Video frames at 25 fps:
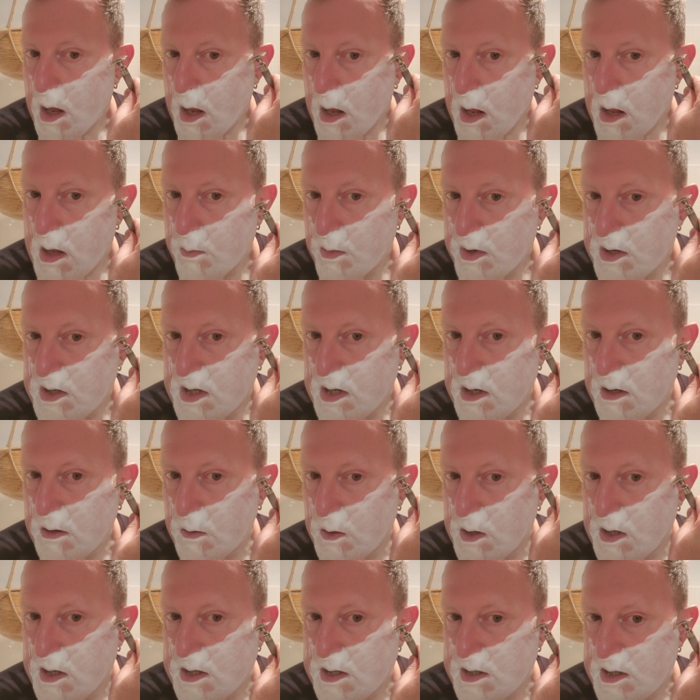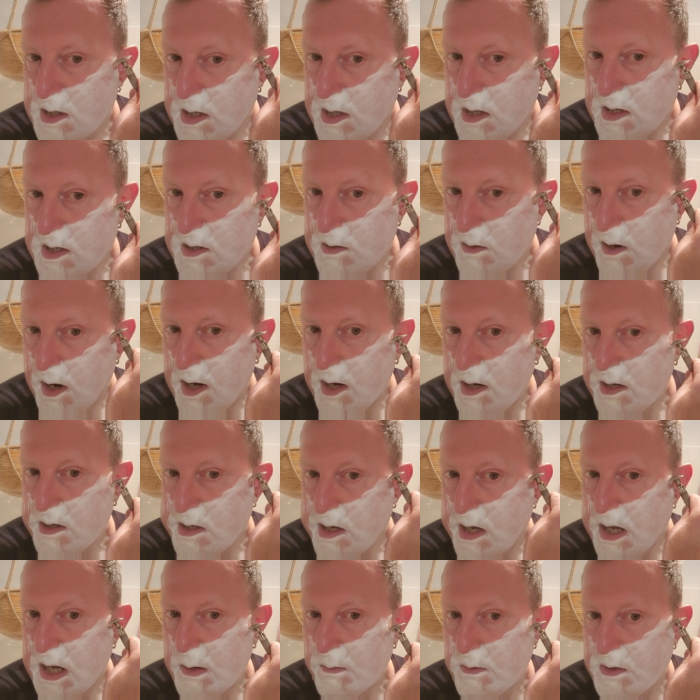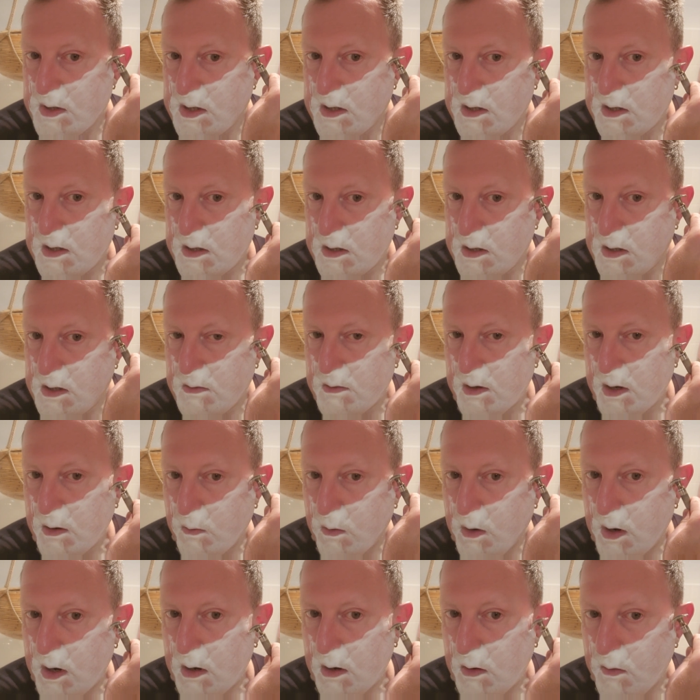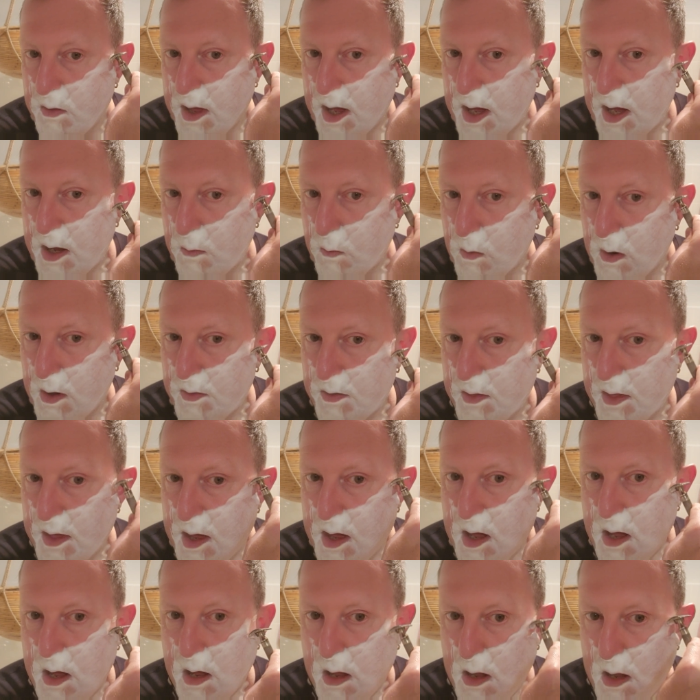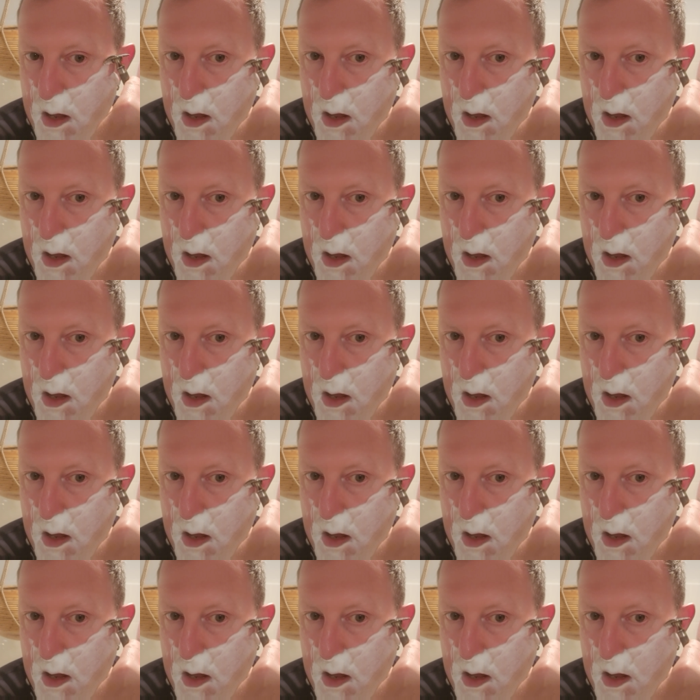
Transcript: The Matildas, the Australian team, is doing well. They won their